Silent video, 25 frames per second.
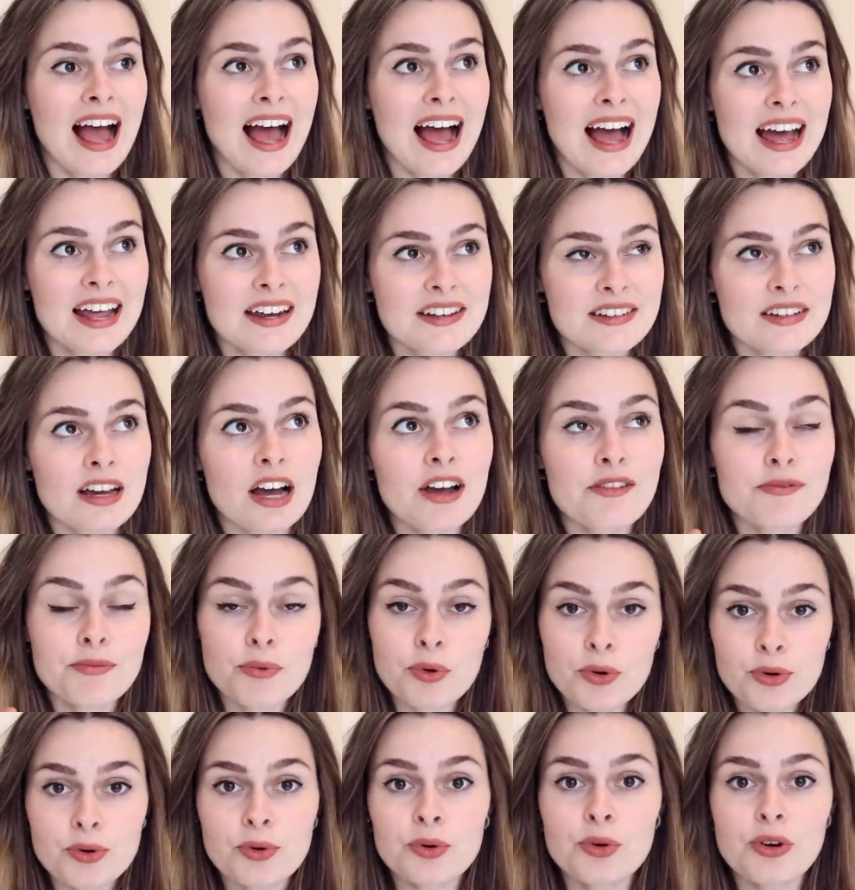And I've
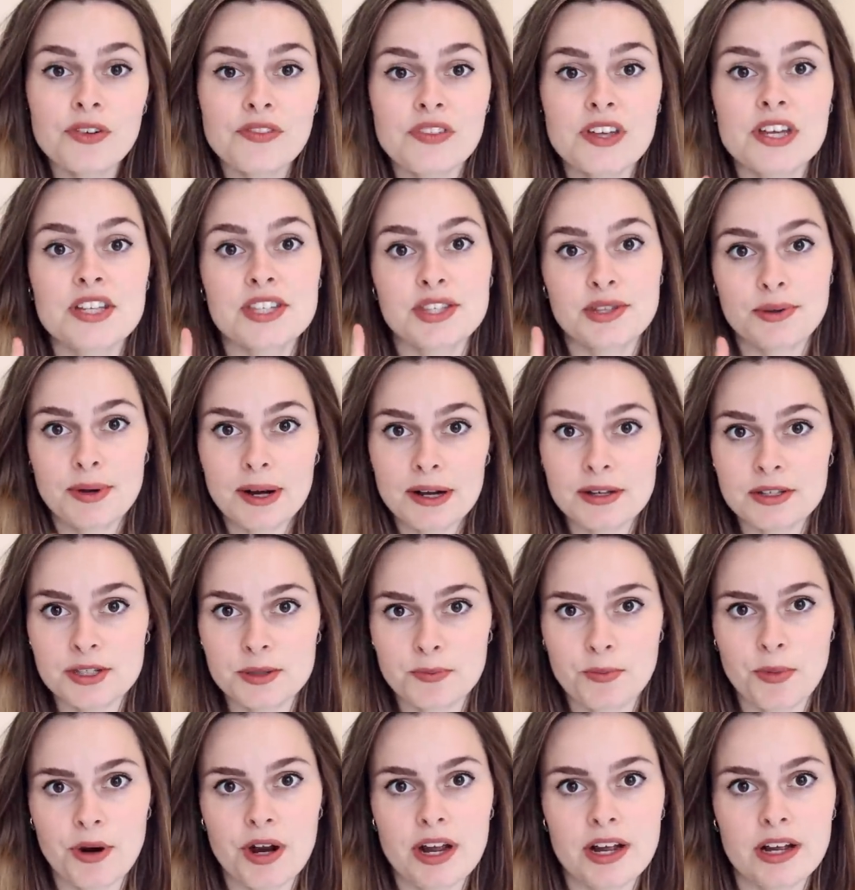worn all of this throughout
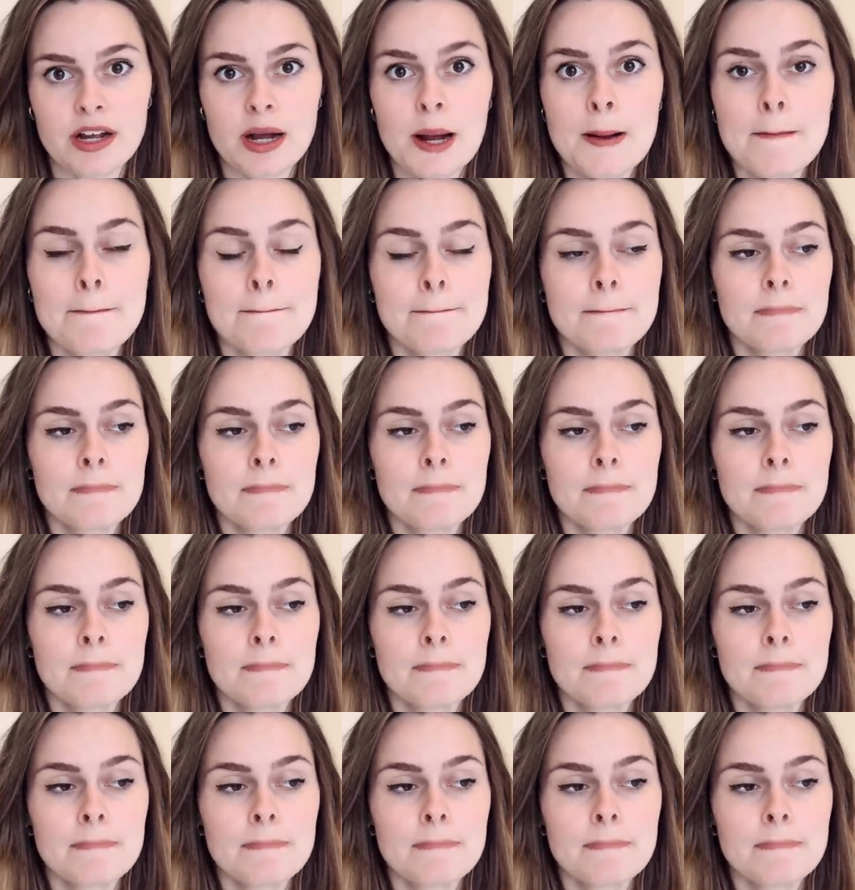spring.